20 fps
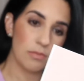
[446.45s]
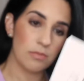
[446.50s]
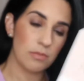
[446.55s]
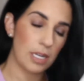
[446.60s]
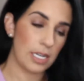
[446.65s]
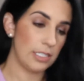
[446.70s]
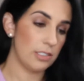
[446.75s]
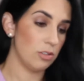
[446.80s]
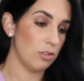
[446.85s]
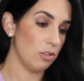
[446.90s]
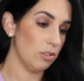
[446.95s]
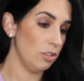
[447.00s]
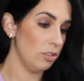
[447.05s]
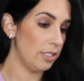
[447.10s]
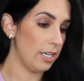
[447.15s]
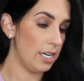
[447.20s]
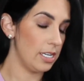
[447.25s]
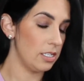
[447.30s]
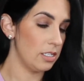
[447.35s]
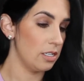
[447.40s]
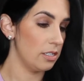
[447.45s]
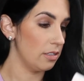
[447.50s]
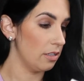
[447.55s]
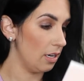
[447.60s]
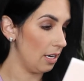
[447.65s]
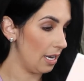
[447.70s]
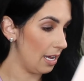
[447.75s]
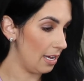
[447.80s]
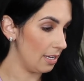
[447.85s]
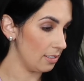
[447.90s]
I told you guys in the
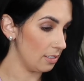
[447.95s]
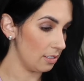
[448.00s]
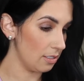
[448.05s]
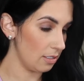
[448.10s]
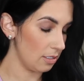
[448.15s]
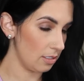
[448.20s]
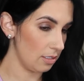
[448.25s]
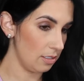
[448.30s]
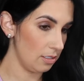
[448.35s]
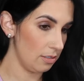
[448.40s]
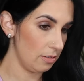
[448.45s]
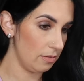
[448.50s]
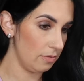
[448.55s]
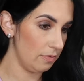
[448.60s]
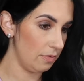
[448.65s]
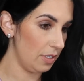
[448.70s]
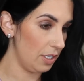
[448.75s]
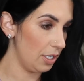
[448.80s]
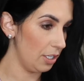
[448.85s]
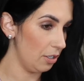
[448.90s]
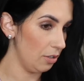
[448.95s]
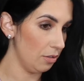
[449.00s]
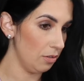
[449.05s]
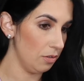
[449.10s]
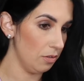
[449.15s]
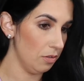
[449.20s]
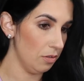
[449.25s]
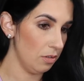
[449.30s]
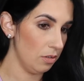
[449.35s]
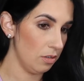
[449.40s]
last
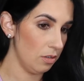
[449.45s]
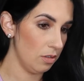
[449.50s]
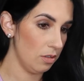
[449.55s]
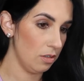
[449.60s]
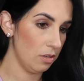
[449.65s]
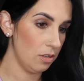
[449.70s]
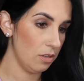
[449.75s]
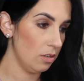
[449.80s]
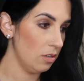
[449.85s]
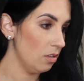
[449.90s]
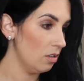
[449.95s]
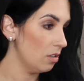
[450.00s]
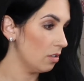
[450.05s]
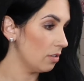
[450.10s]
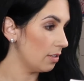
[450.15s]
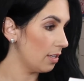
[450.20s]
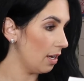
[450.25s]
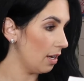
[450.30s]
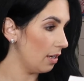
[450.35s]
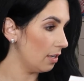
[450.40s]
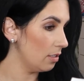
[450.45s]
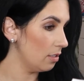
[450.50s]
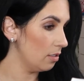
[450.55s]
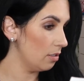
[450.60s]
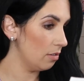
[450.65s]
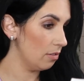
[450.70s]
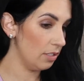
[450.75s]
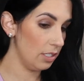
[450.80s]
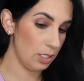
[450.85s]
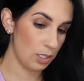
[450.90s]
video that
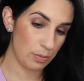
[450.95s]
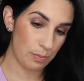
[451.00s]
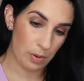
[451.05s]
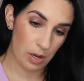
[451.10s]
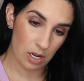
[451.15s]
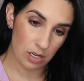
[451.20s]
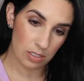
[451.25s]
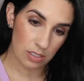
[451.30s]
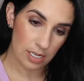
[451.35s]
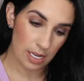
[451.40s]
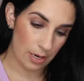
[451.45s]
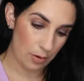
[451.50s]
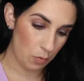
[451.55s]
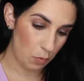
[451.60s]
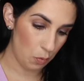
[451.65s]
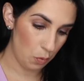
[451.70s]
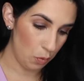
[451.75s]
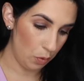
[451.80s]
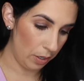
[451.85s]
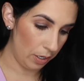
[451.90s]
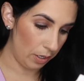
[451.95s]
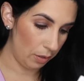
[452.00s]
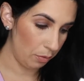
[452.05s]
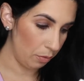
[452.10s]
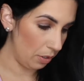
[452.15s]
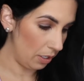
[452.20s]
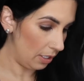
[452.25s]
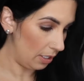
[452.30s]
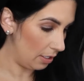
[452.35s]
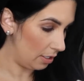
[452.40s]
this box had
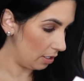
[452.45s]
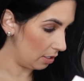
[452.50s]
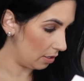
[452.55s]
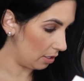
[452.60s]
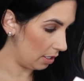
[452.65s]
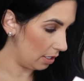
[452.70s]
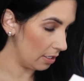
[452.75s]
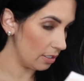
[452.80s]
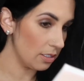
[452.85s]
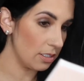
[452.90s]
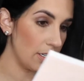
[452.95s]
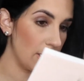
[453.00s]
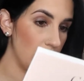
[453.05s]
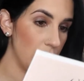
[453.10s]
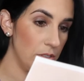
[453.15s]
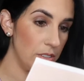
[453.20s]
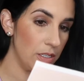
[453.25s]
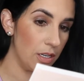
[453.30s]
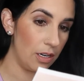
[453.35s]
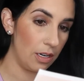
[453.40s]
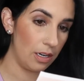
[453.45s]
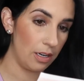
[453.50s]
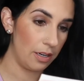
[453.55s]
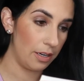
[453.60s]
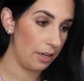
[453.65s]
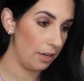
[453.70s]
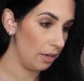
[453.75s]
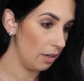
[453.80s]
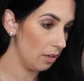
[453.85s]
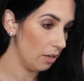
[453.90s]
really good things, and I wasn't
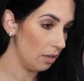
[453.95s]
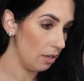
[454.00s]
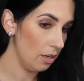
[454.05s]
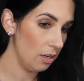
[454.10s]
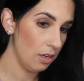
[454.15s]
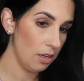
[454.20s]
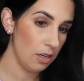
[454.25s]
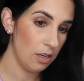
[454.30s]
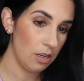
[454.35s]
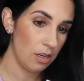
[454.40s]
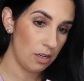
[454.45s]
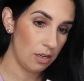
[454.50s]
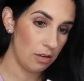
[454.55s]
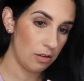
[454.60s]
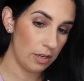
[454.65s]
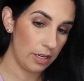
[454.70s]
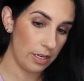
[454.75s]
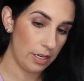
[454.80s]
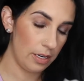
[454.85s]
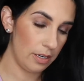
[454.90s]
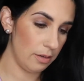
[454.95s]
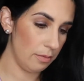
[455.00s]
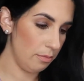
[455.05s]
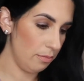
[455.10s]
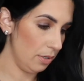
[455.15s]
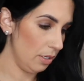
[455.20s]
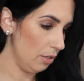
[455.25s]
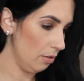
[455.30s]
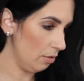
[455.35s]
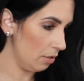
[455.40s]
lying. Okay, Item
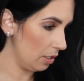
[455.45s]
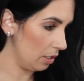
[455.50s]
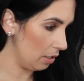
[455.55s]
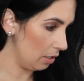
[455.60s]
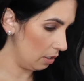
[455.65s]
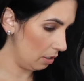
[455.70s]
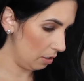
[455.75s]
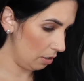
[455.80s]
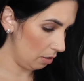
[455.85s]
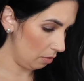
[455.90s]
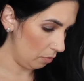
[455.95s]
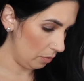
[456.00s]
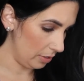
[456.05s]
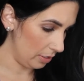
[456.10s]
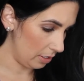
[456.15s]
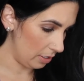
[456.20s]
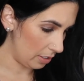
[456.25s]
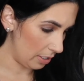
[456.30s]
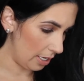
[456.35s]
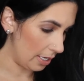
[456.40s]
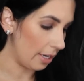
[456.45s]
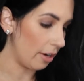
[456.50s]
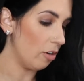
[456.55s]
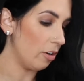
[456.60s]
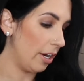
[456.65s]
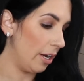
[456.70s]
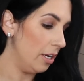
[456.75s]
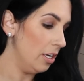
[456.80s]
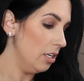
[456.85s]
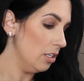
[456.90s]
Beauty. Where's the skincare?
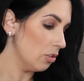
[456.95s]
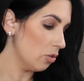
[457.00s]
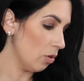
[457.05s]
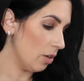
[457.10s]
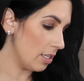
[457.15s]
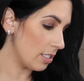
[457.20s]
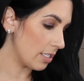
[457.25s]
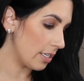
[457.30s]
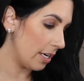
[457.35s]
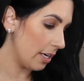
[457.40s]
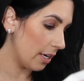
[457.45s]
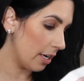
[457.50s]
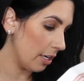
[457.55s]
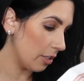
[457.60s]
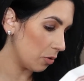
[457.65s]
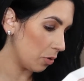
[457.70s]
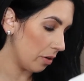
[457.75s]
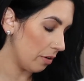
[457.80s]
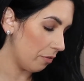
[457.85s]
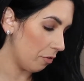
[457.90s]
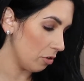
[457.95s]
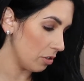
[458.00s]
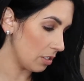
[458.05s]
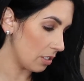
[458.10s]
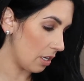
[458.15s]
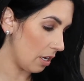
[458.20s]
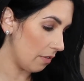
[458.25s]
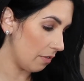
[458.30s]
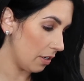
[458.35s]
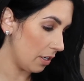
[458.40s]
Okay, Tula Skincare
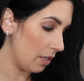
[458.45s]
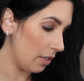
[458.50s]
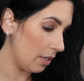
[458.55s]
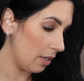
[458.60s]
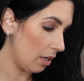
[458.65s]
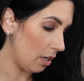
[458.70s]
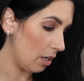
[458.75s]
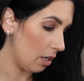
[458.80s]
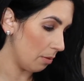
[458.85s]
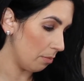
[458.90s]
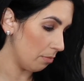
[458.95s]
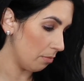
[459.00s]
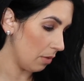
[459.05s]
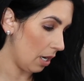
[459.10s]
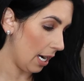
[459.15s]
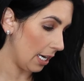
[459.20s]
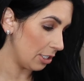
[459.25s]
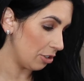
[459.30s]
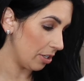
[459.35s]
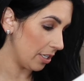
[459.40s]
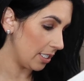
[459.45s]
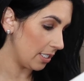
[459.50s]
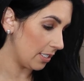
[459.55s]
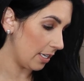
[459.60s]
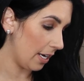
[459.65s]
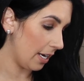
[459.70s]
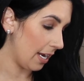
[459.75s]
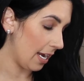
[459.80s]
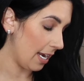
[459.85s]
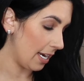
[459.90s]
24/7 hydrating
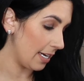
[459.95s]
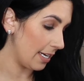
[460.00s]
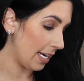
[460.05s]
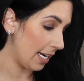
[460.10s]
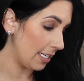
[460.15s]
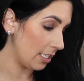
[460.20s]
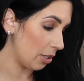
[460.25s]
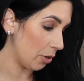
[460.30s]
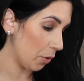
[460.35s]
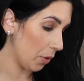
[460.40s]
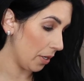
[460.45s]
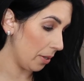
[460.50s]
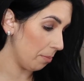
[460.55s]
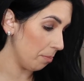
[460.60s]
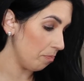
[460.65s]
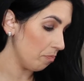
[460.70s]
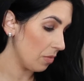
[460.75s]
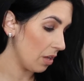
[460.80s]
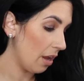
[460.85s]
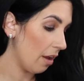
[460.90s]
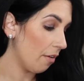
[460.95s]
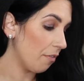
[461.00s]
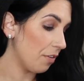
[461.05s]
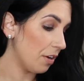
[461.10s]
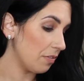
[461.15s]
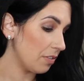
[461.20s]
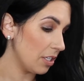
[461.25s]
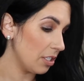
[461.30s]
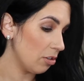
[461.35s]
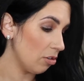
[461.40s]
day and night cream.
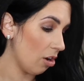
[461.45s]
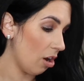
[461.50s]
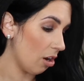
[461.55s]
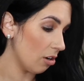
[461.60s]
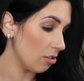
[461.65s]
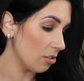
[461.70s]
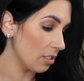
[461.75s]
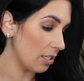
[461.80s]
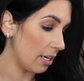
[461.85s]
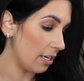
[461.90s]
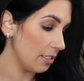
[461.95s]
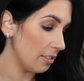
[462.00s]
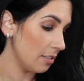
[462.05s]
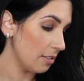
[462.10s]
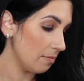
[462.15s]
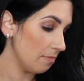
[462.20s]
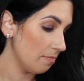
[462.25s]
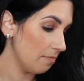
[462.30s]
$52, guys.